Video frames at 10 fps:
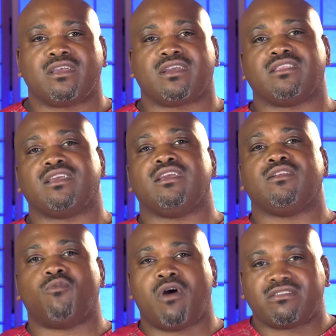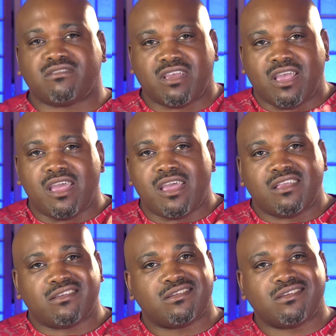Continue to wash your
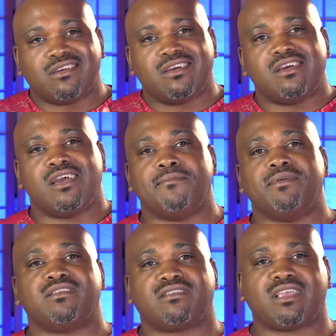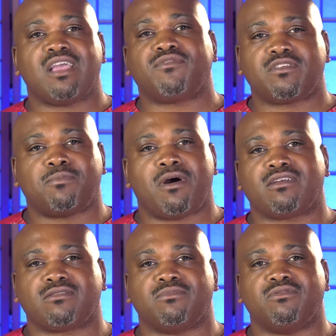hands and be safe as
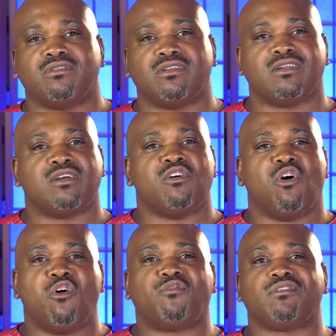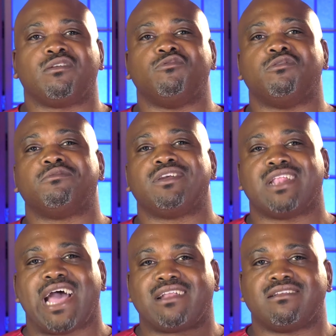possible. And hopefully, we'll
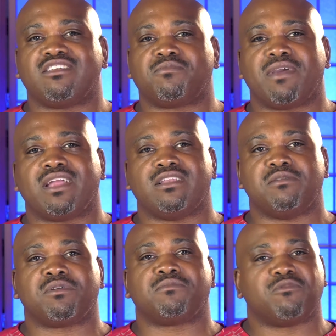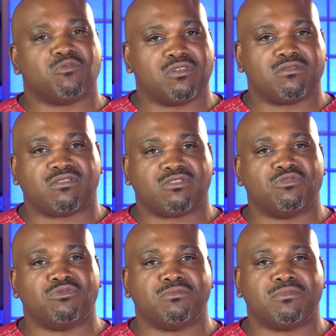get out of this pandemic real soon.